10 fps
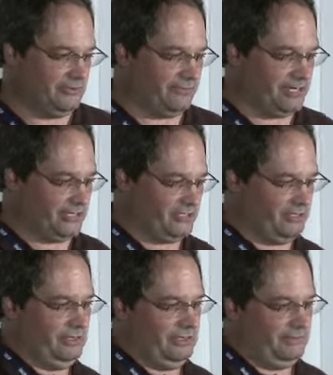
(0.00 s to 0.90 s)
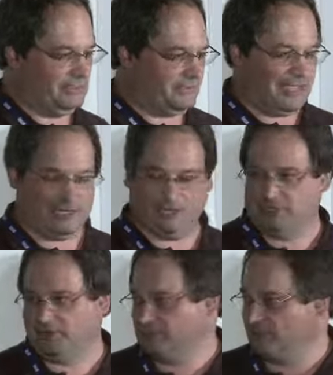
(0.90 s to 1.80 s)
reach the Spanish
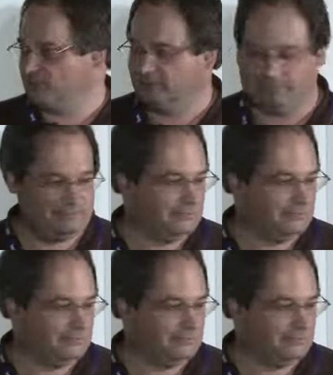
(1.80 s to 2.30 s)
Inquisition.